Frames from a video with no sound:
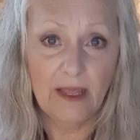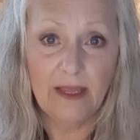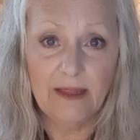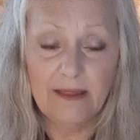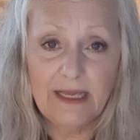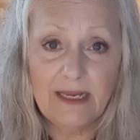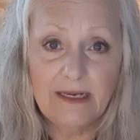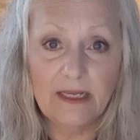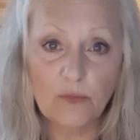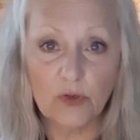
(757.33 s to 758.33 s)
then
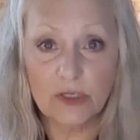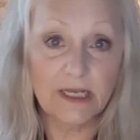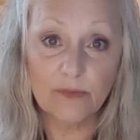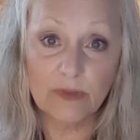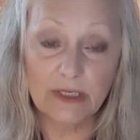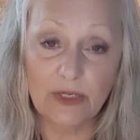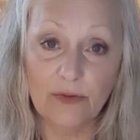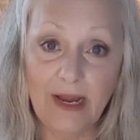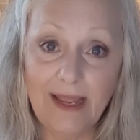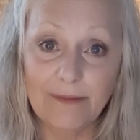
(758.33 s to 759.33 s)
it works out really
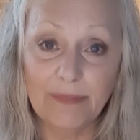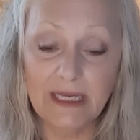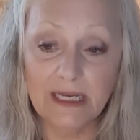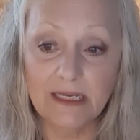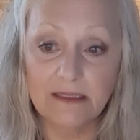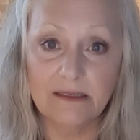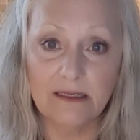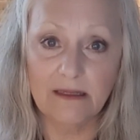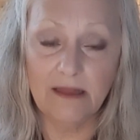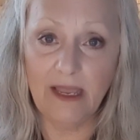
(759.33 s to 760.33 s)
great because
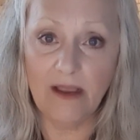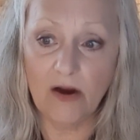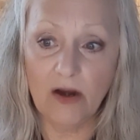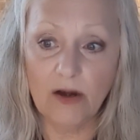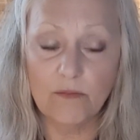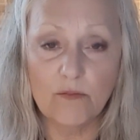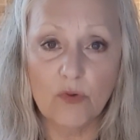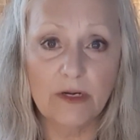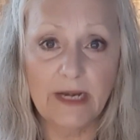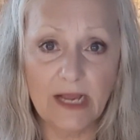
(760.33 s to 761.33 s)
they are more
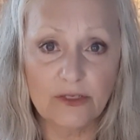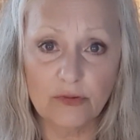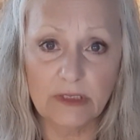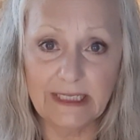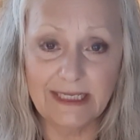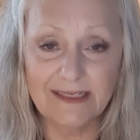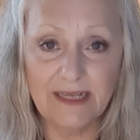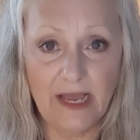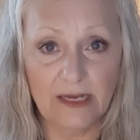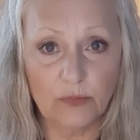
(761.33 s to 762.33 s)
naturally
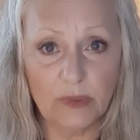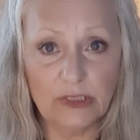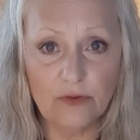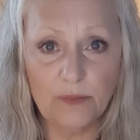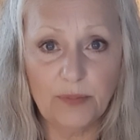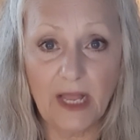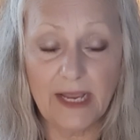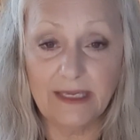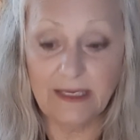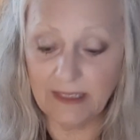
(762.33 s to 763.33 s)
intact. Once you apply
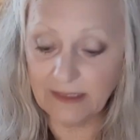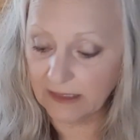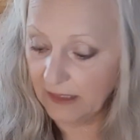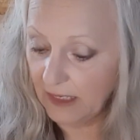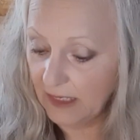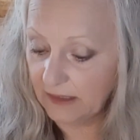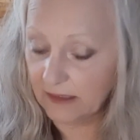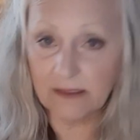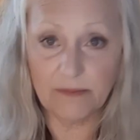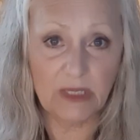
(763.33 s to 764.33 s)
heat to
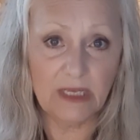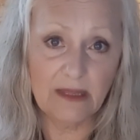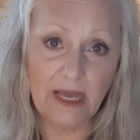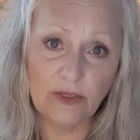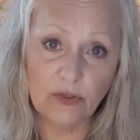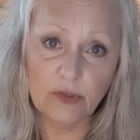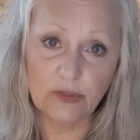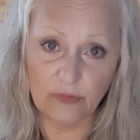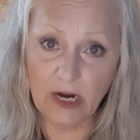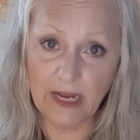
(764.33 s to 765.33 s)
something that you're
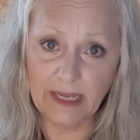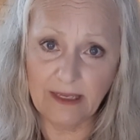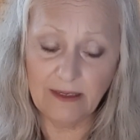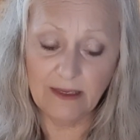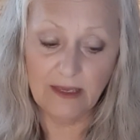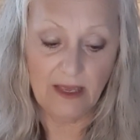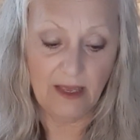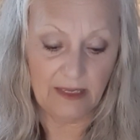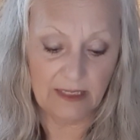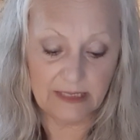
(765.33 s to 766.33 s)
drying,
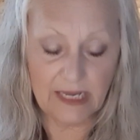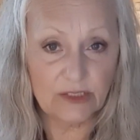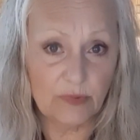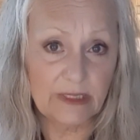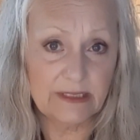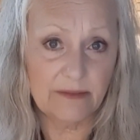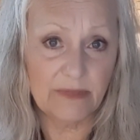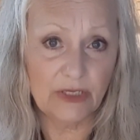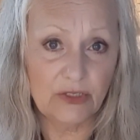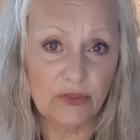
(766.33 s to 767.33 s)
it takes away some of
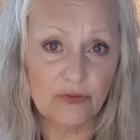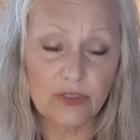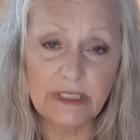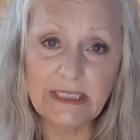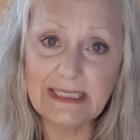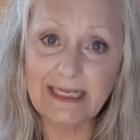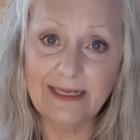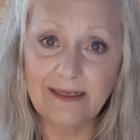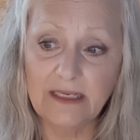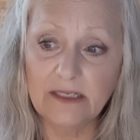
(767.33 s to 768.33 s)
the nutrients
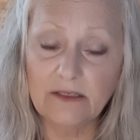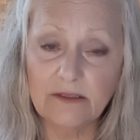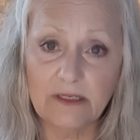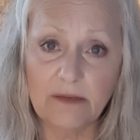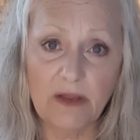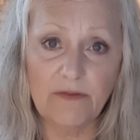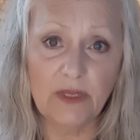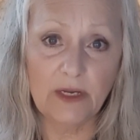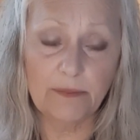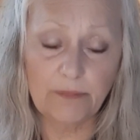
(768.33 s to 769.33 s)
and kills some of
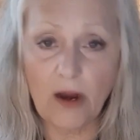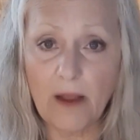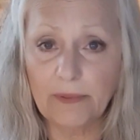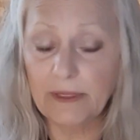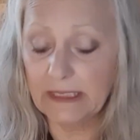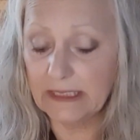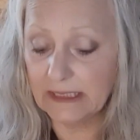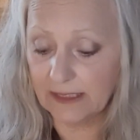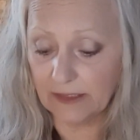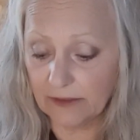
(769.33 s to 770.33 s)
the properties
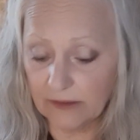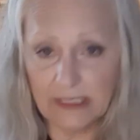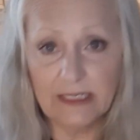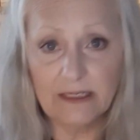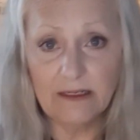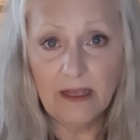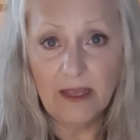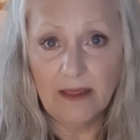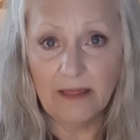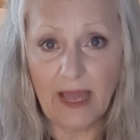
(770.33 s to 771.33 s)
that are in
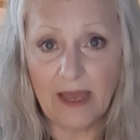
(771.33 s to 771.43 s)
that